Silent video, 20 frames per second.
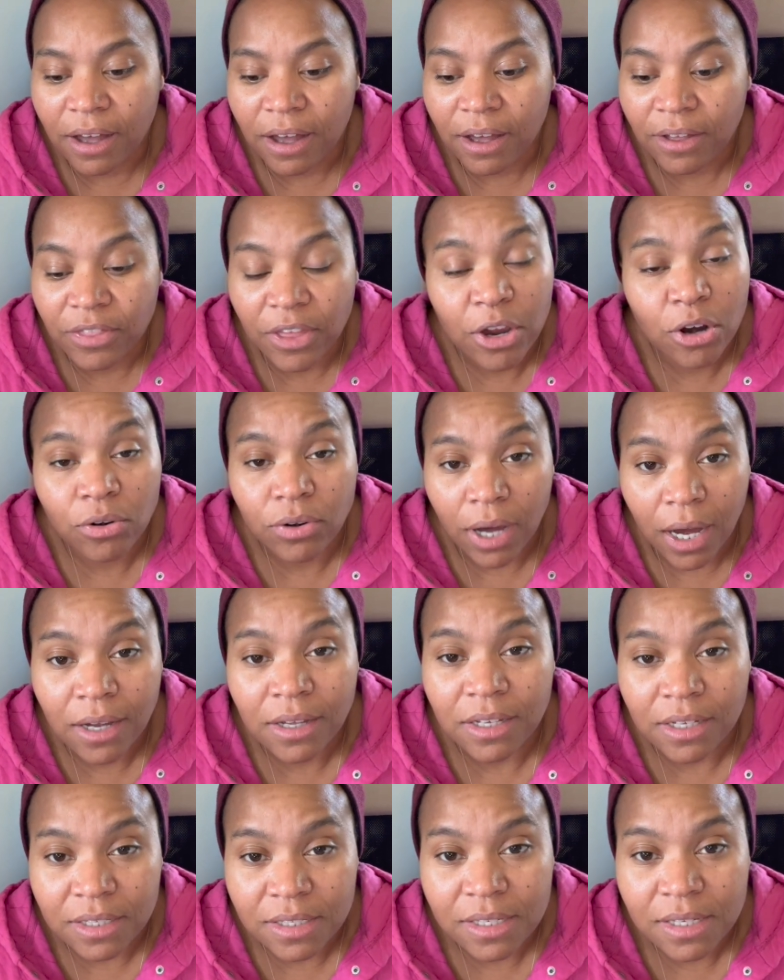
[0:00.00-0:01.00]
They are
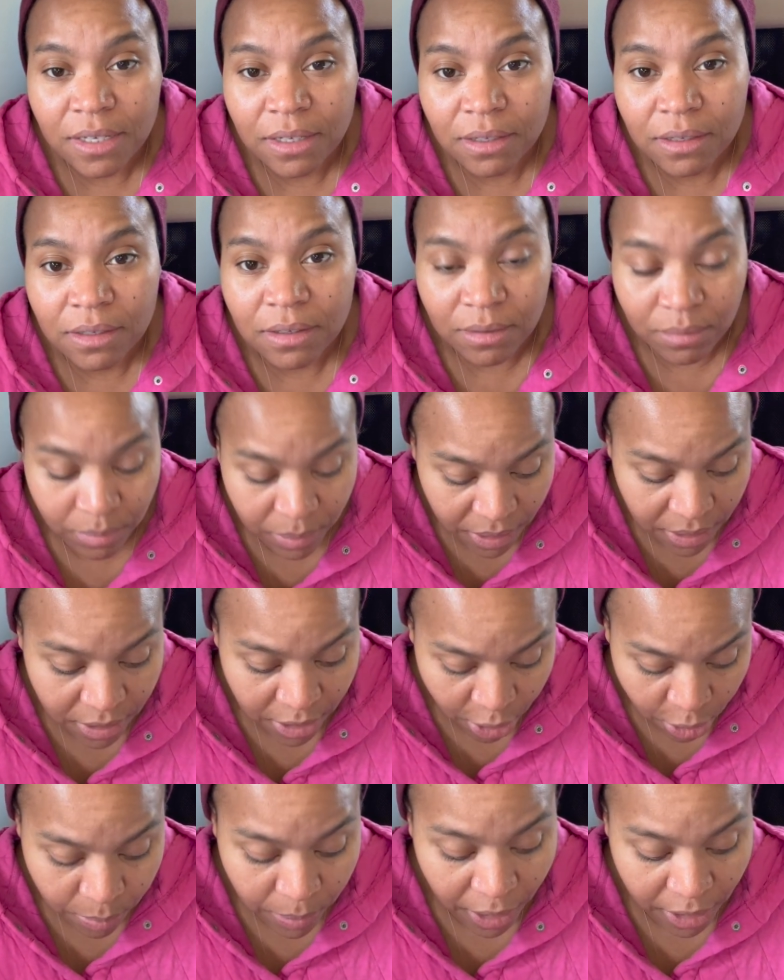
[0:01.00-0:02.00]
not easy, but
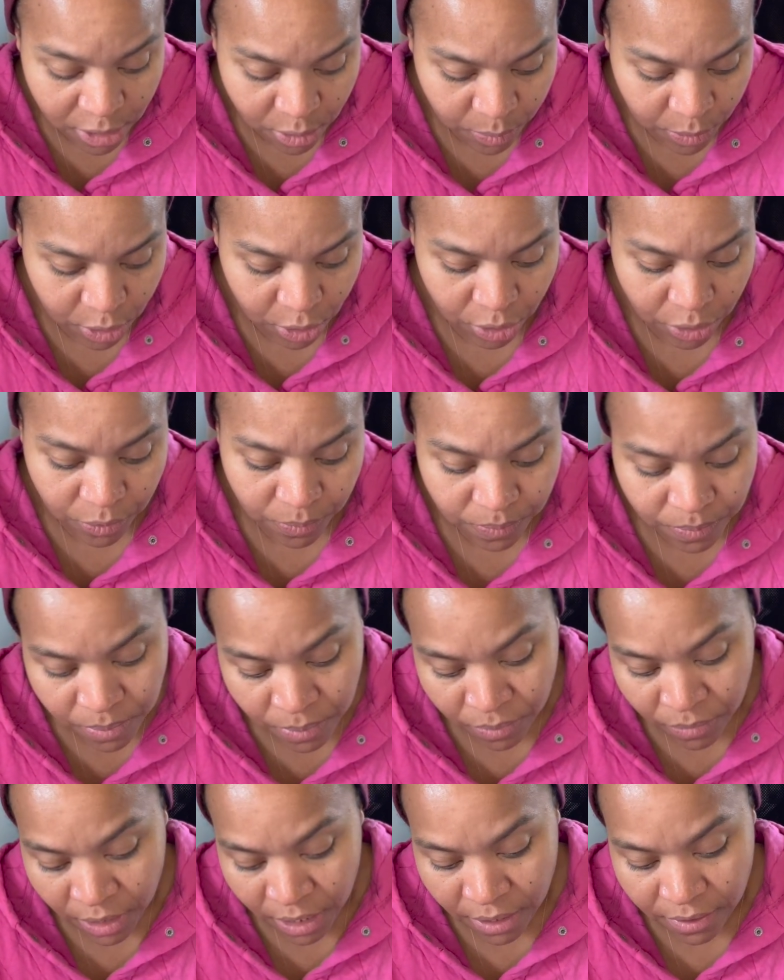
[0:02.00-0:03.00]
they're possible to do.
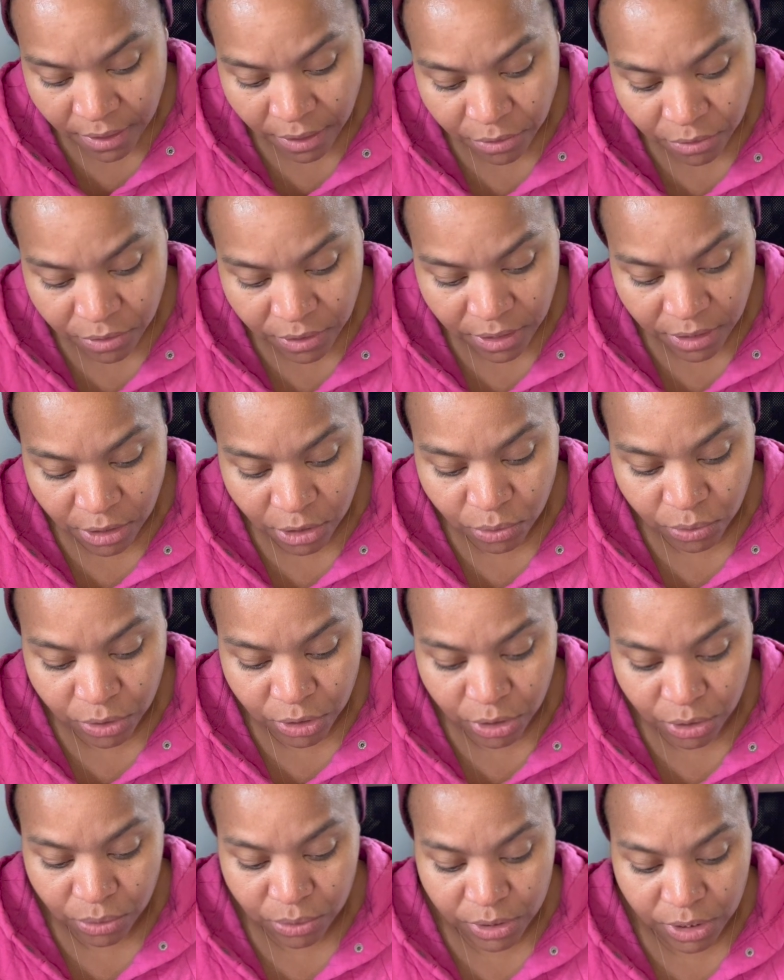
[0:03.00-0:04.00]
The other thing that you
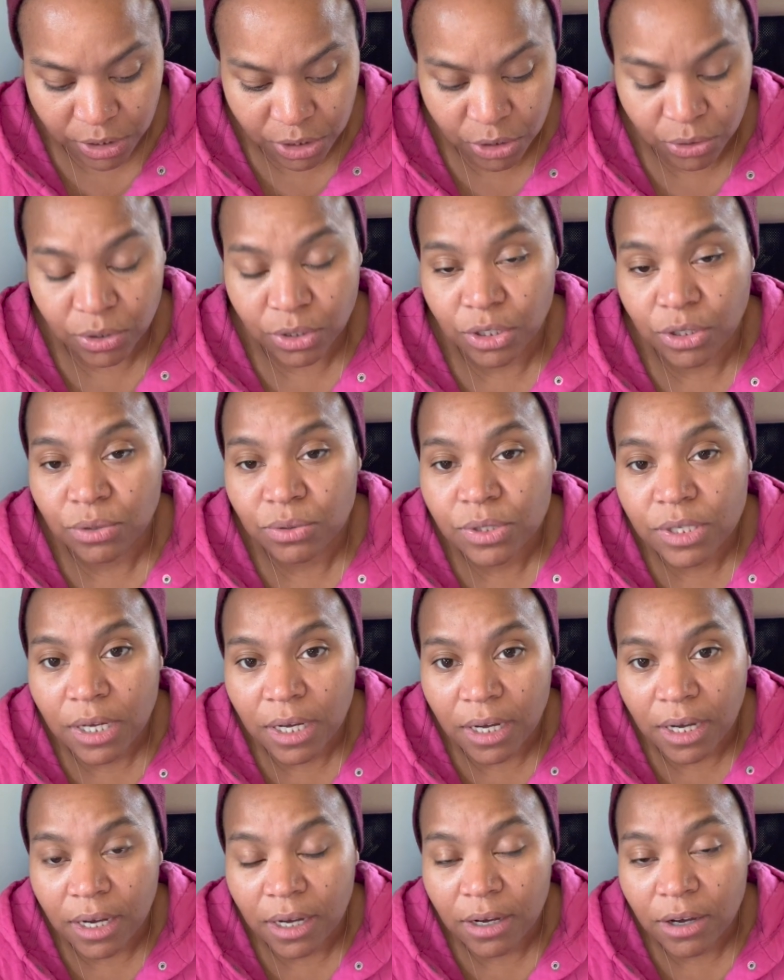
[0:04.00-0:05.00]
could use is you could use
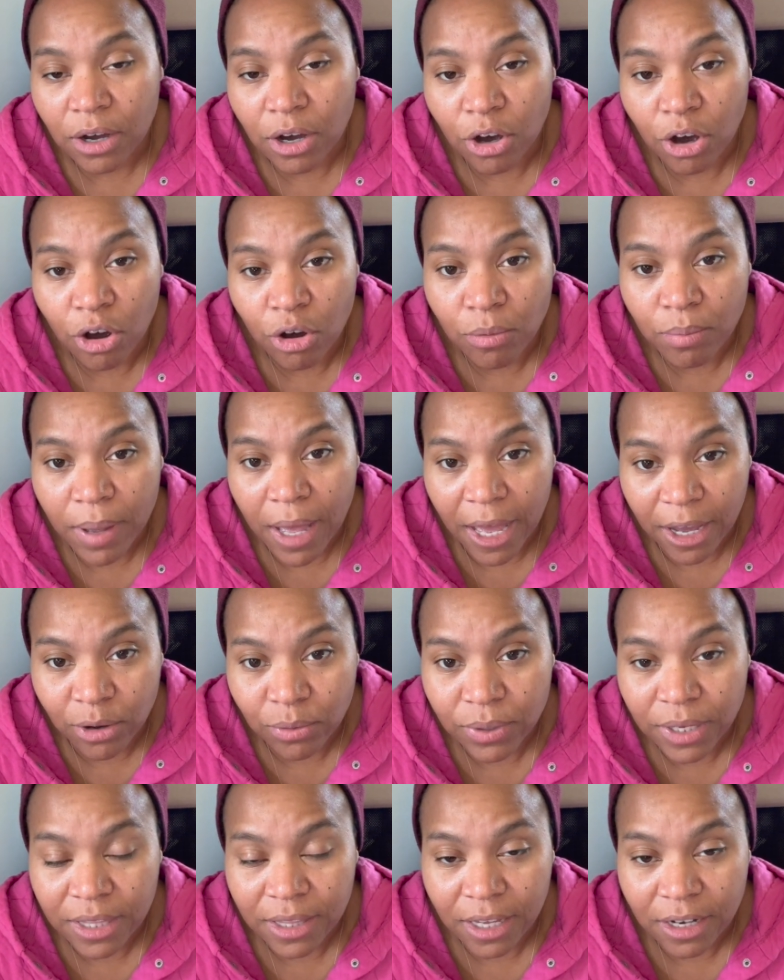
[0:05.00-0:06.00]
a home
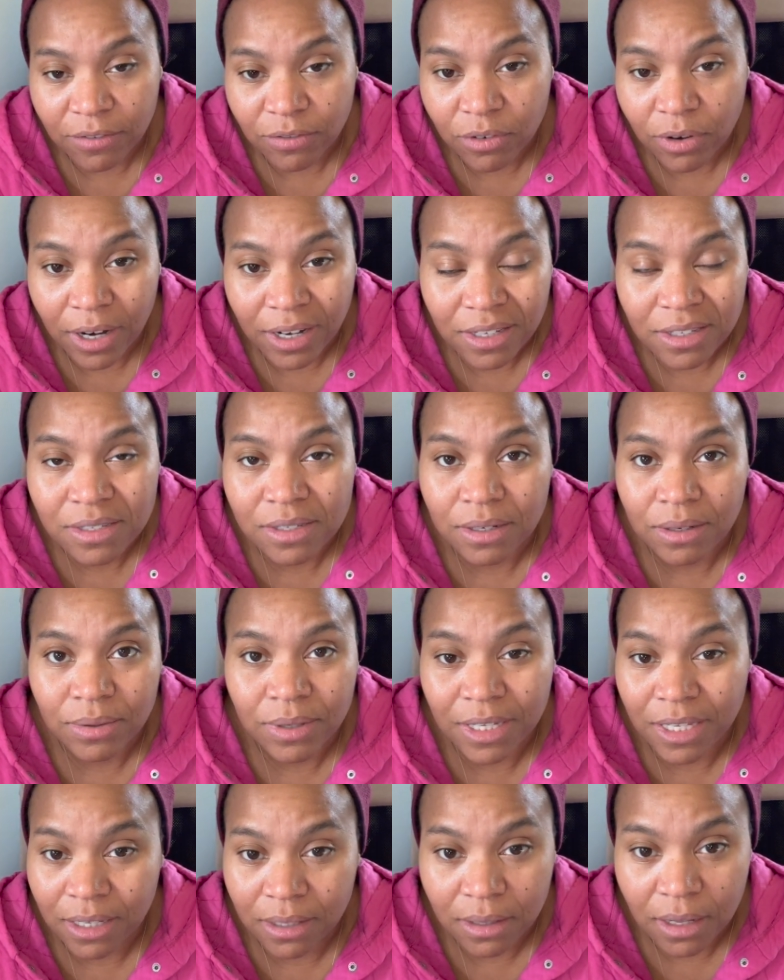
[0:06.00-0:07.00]
equity line of credit, so
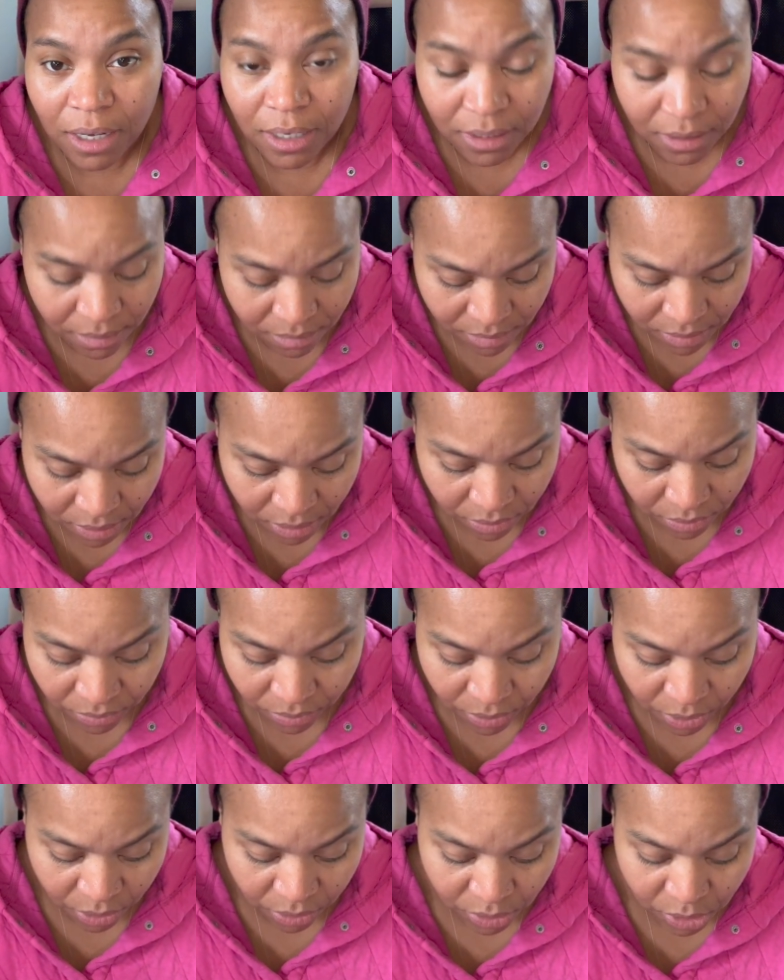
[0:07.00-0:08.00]
a HELOC. So
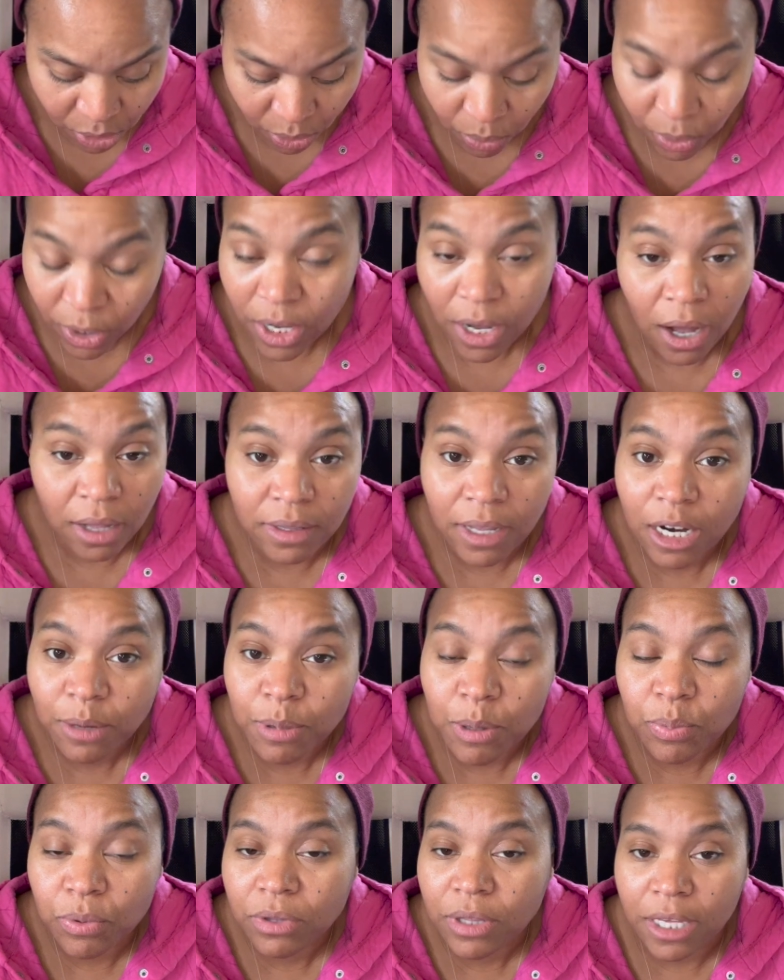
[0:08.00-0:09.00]
a lot of
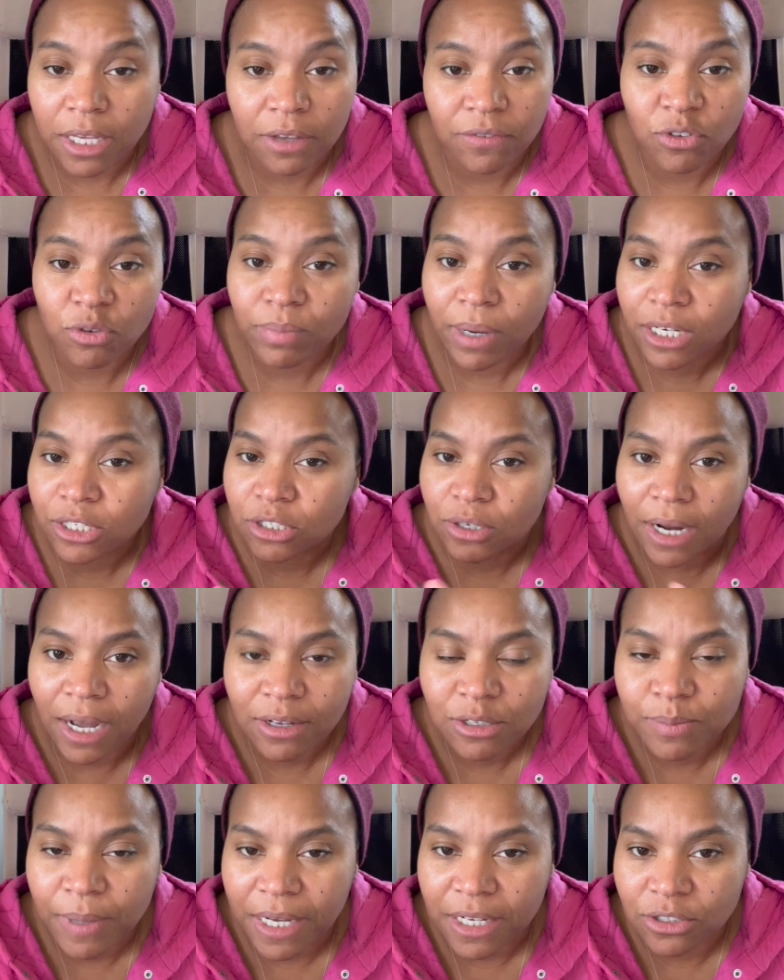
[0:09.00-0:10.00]
people, like if you bought your
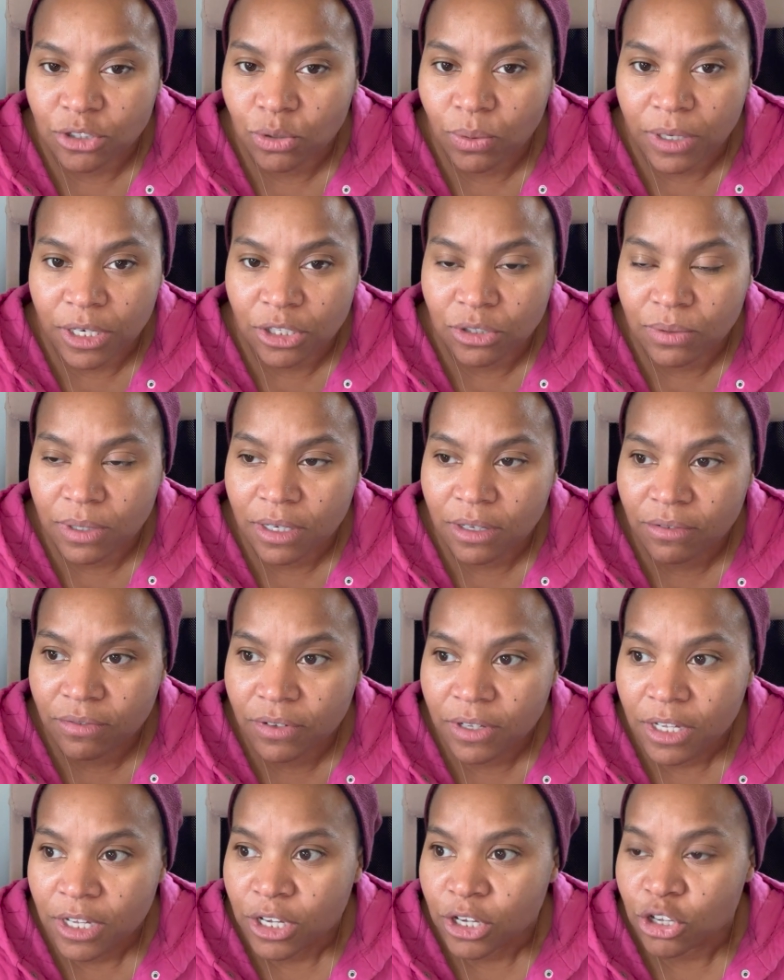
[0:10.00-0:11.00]
house back in 2012,
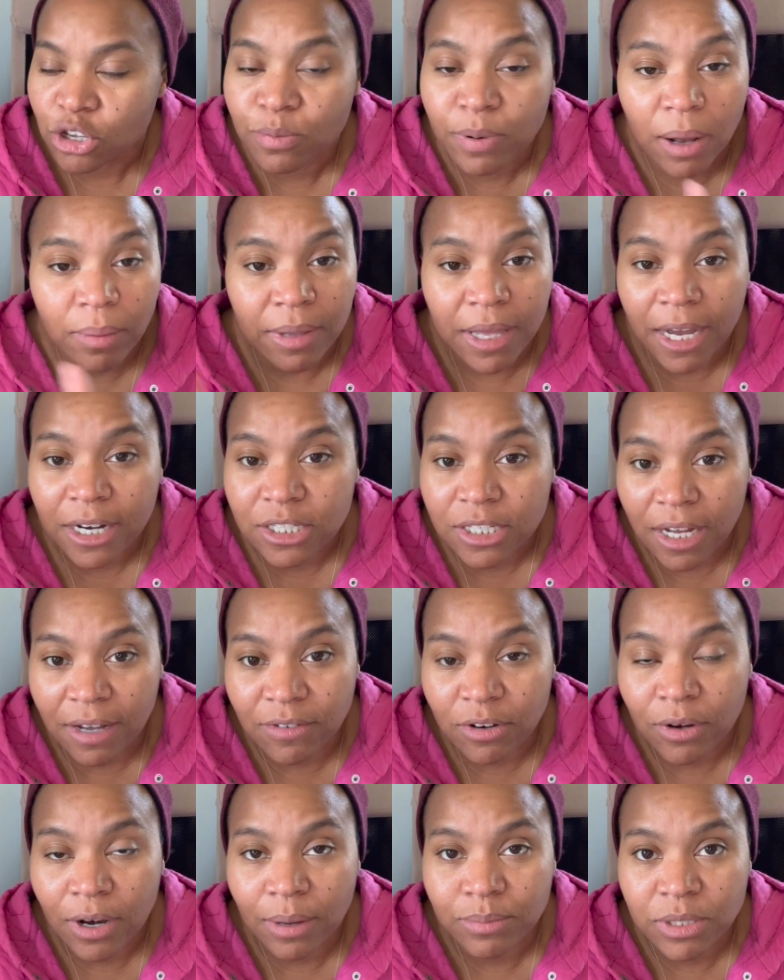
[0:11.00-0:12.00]
you probably actually have
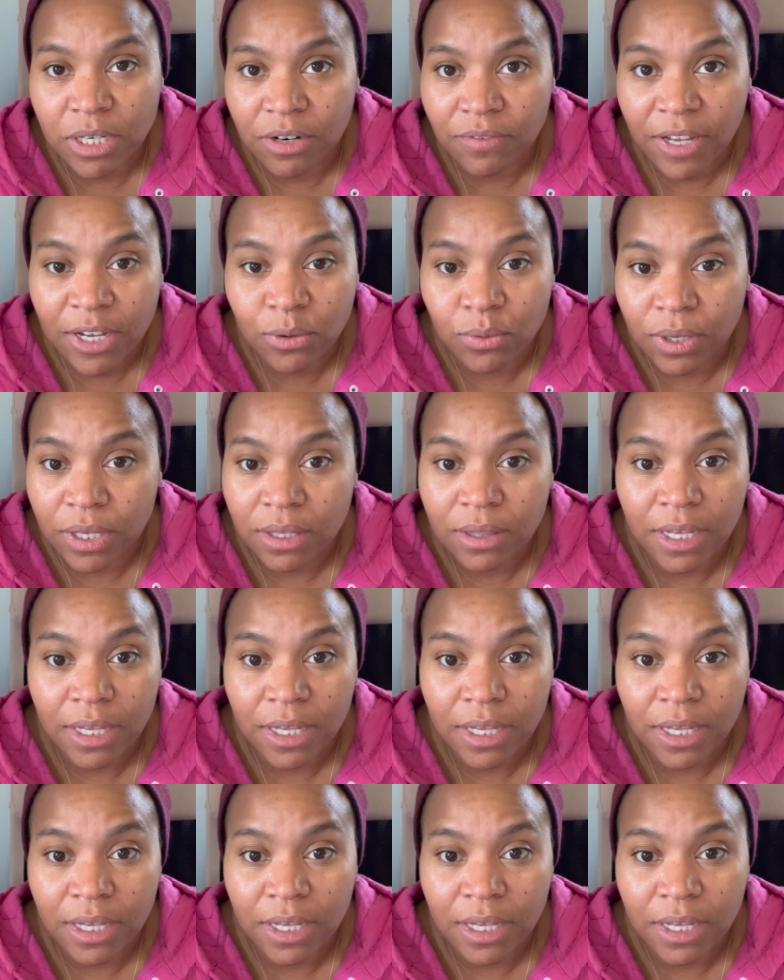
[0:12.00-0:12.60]
a crap ton of equity.